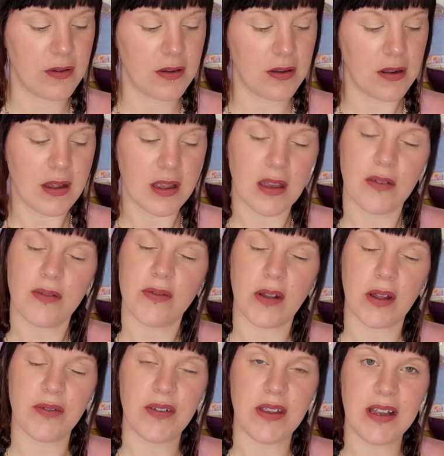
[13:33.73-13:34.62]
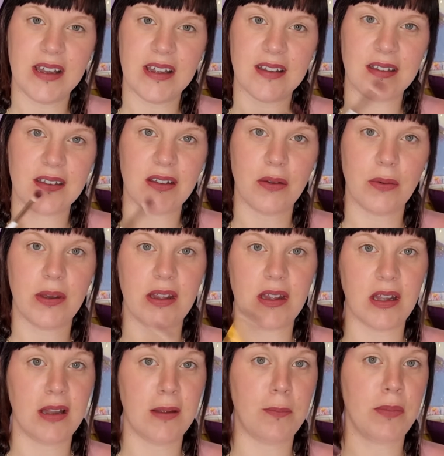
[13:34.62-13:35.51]
like fluffiness to it
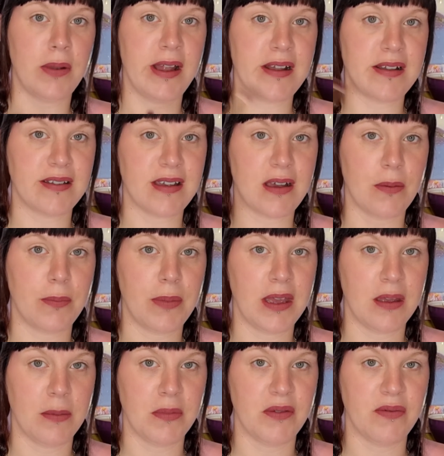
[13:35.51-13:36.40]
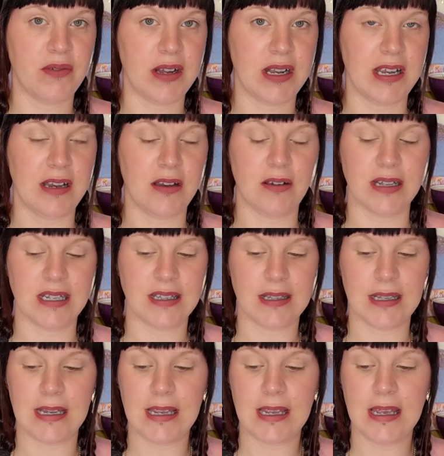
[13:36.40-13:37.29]
that it blends out pigment really
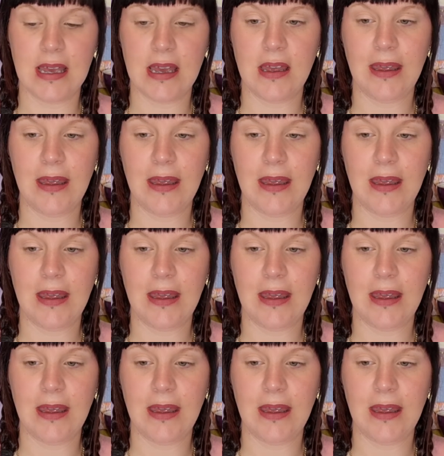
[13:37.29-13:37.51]
nicely,